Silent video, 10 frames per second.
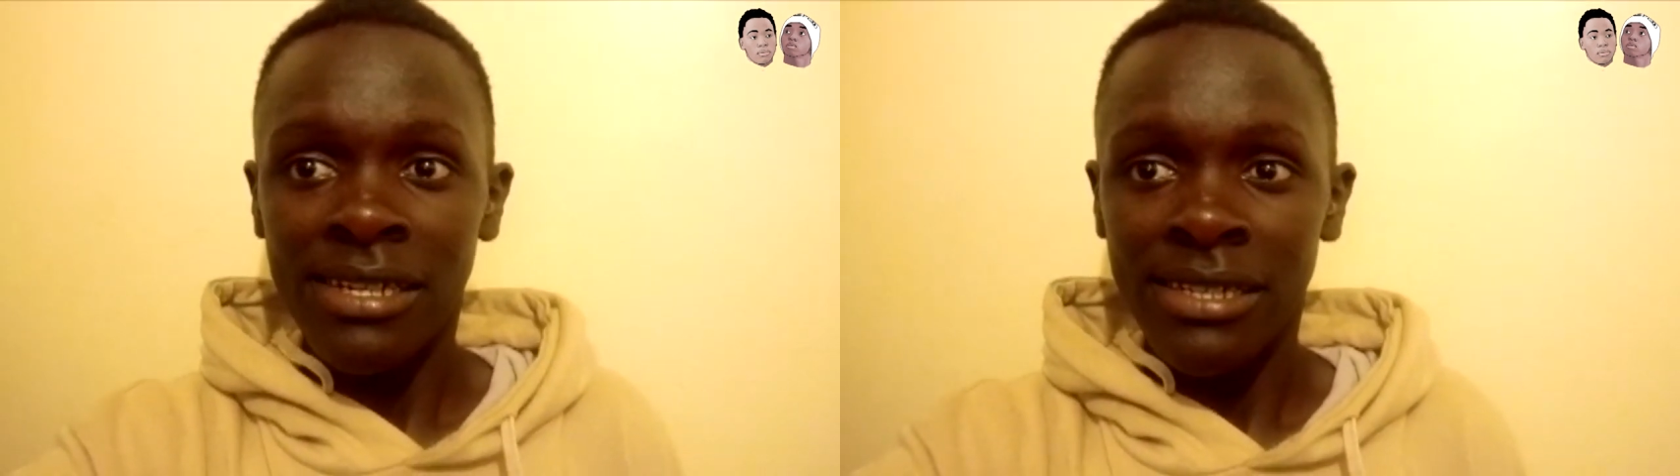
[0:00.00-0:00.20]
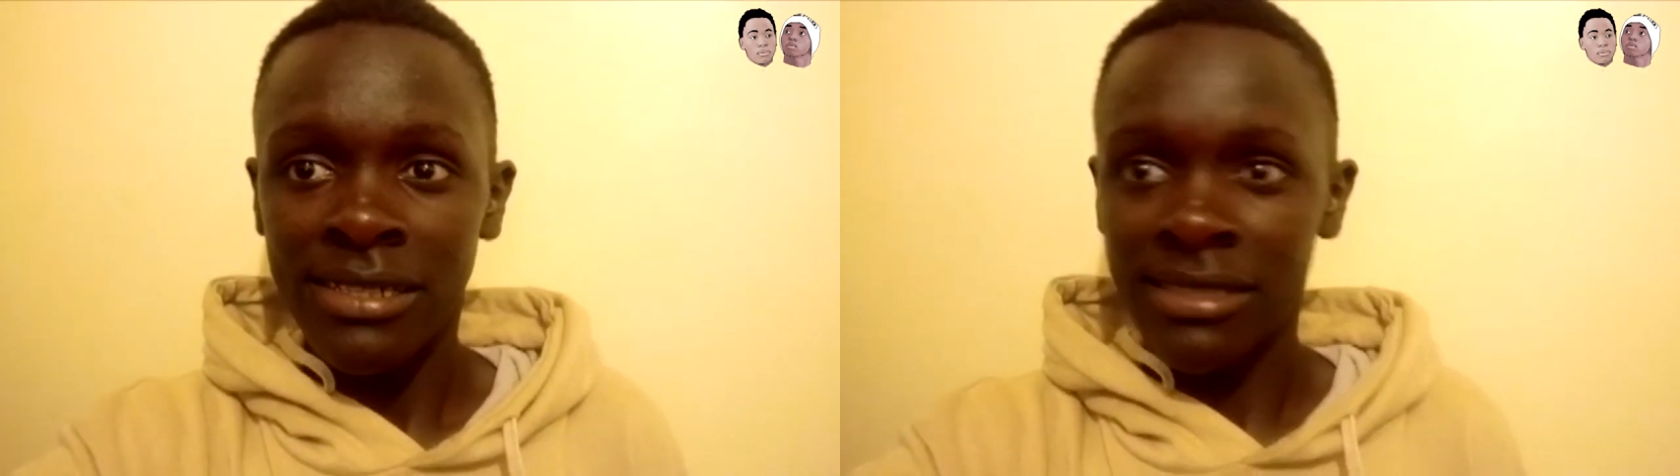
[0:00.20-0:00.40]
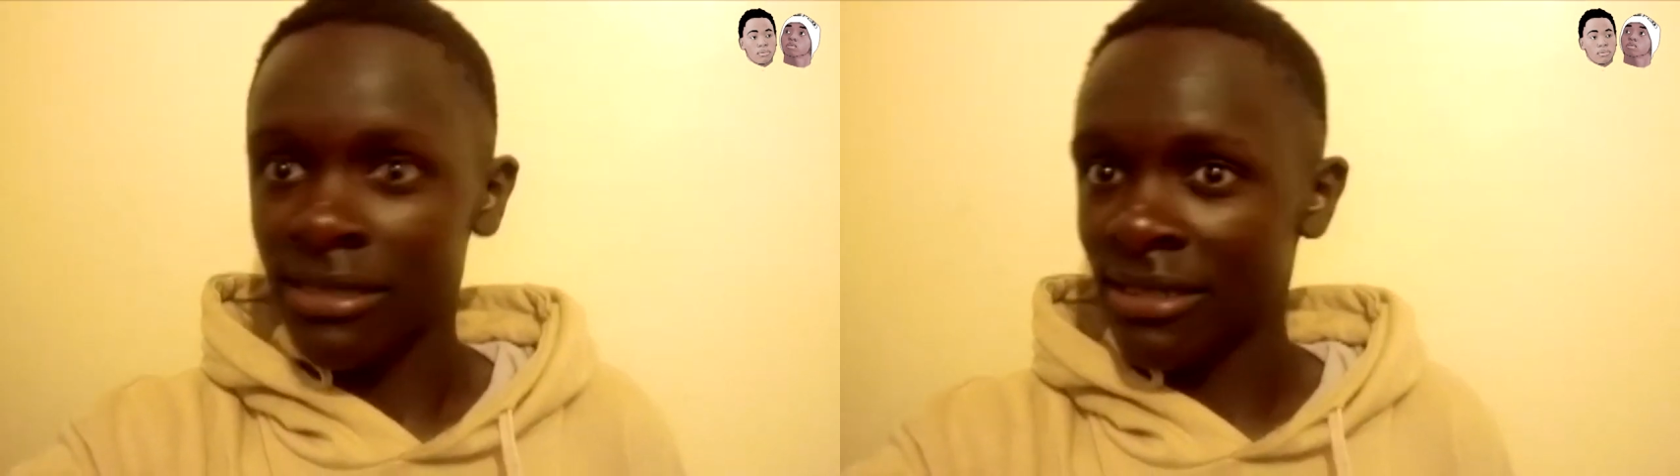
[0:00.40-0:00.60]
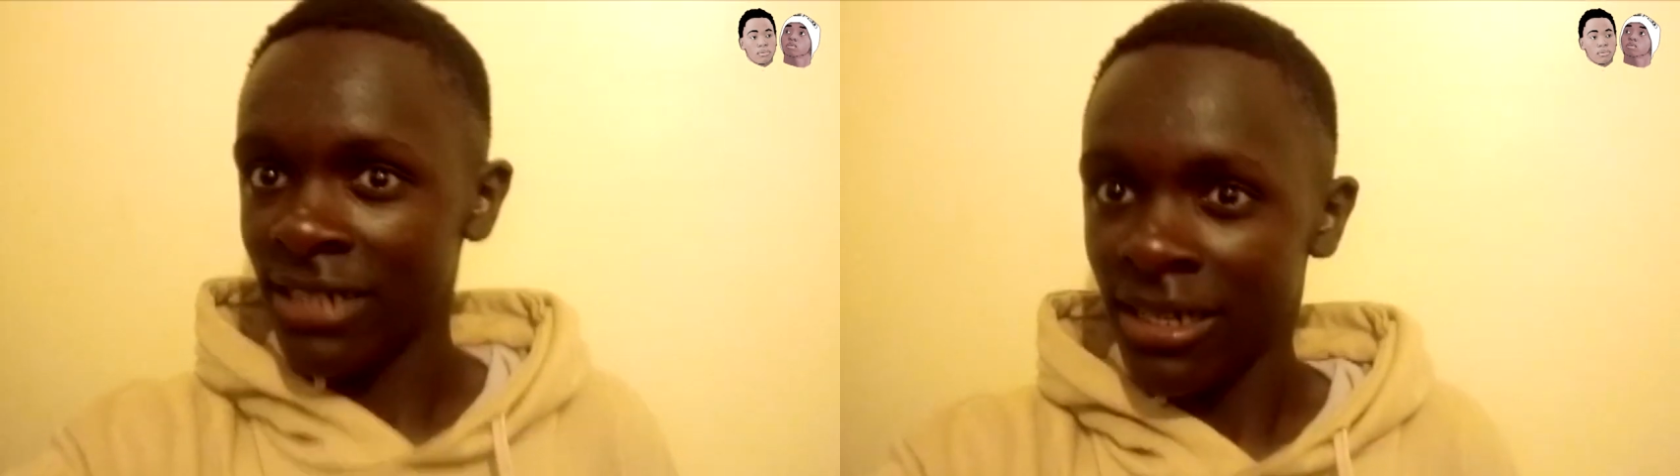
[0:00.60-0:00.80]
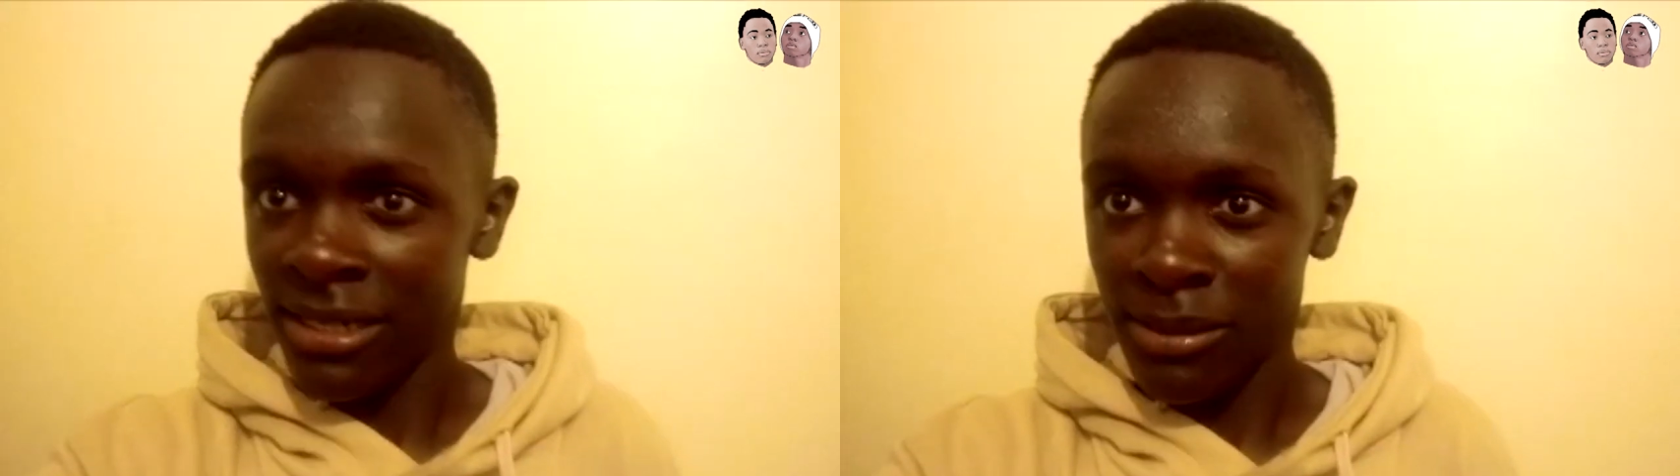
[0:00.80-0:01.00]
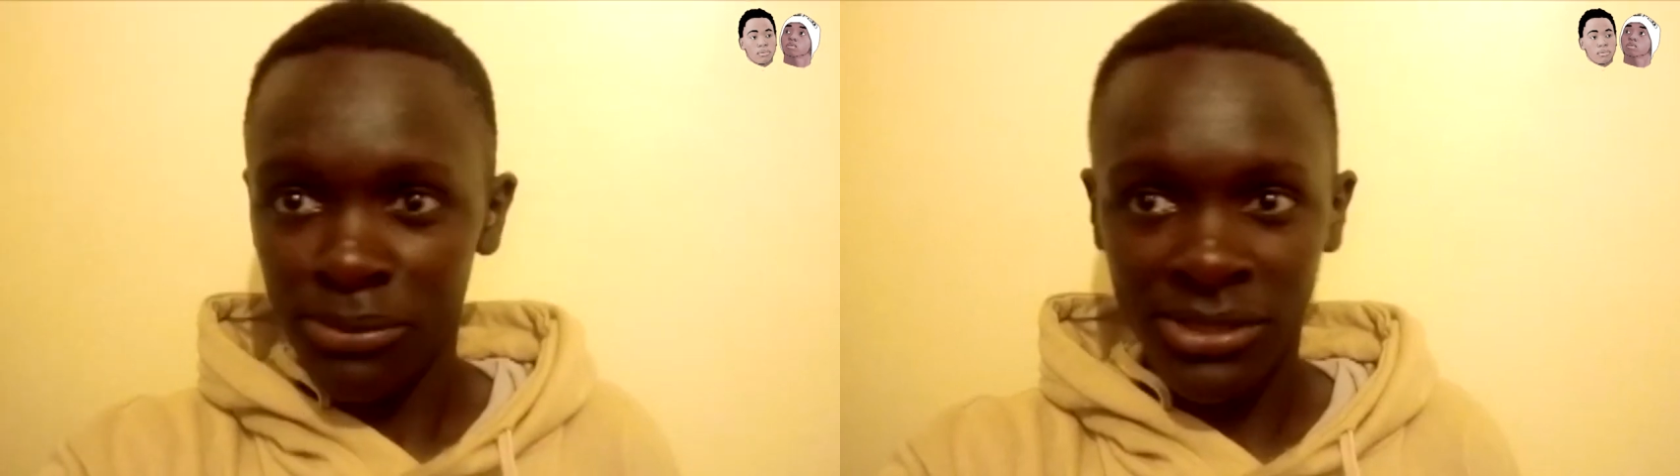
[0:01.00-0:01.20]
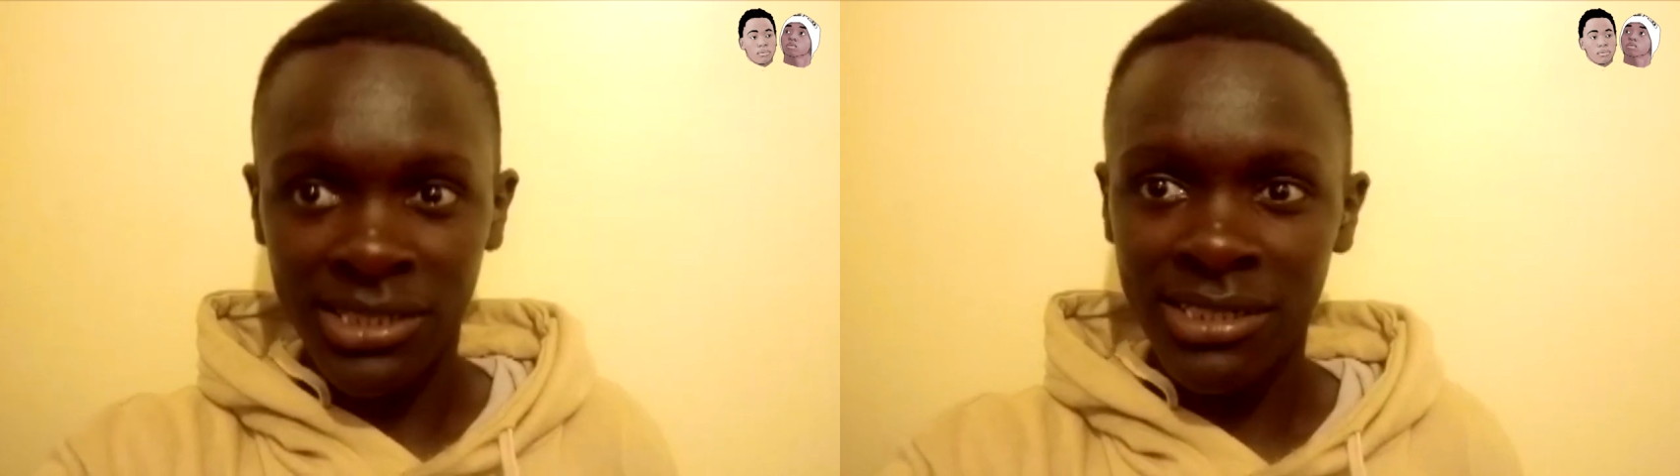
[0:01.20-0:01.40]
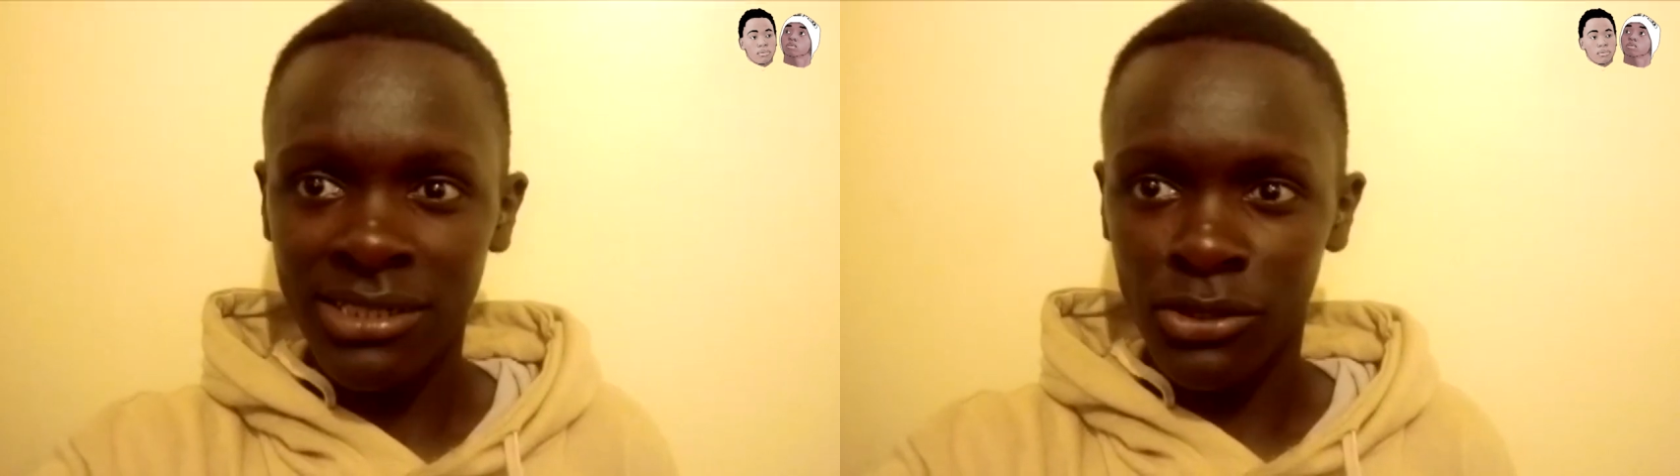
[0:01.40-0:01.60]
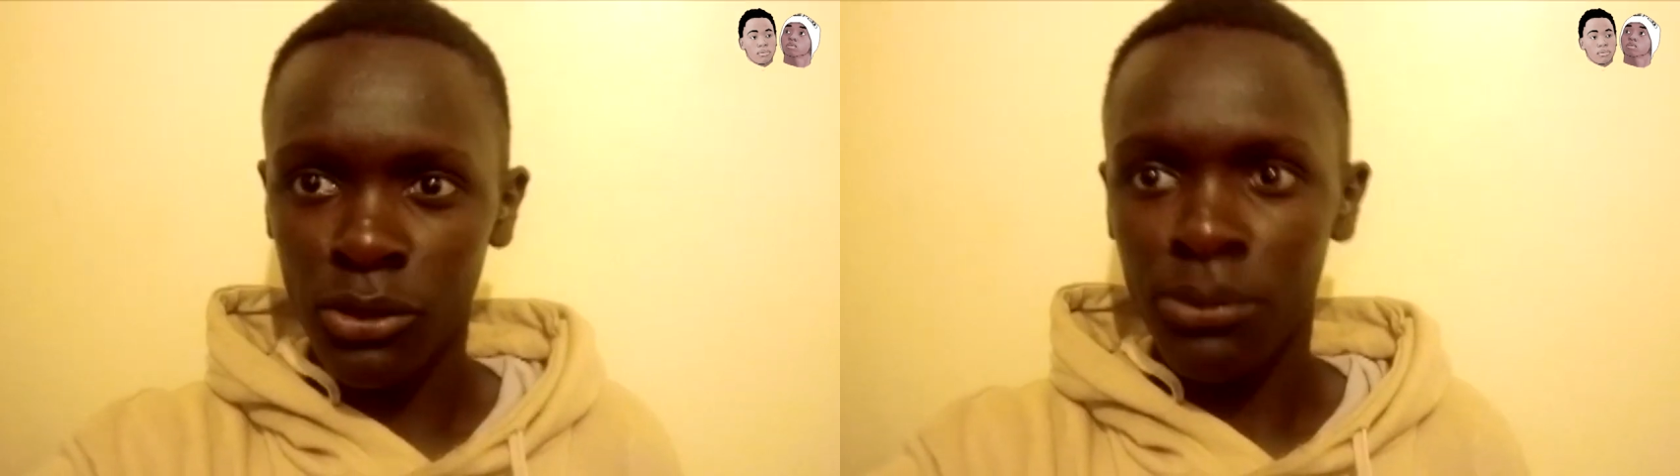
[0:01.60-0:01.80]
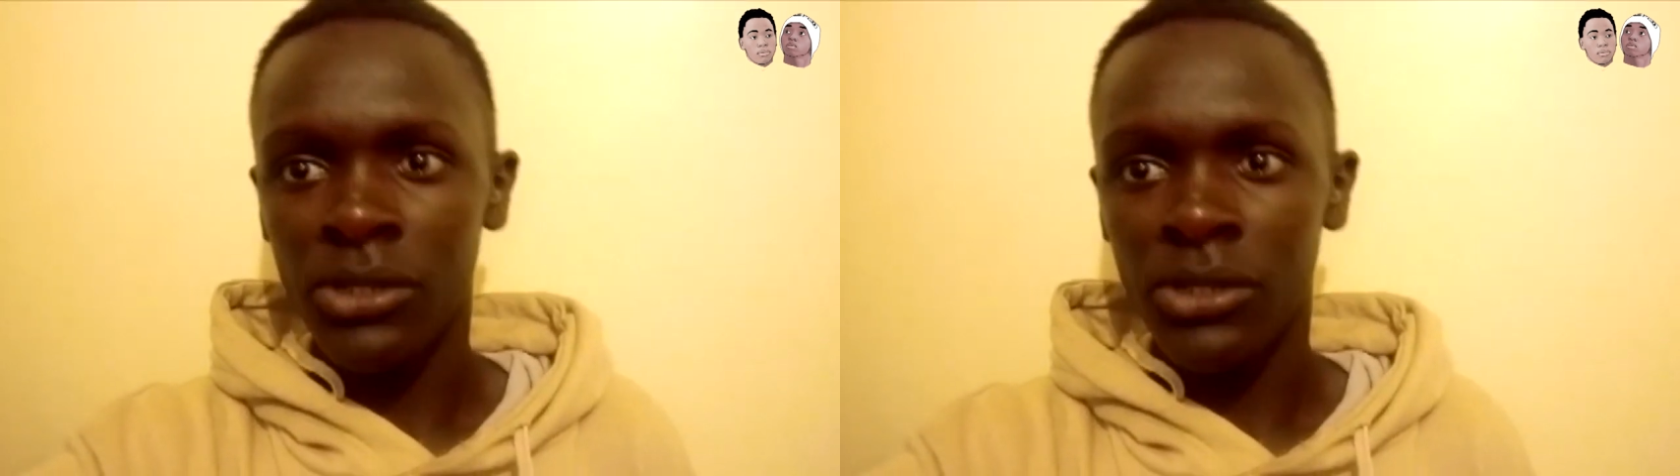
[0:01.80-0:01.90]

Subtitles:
it's an appreciated topic,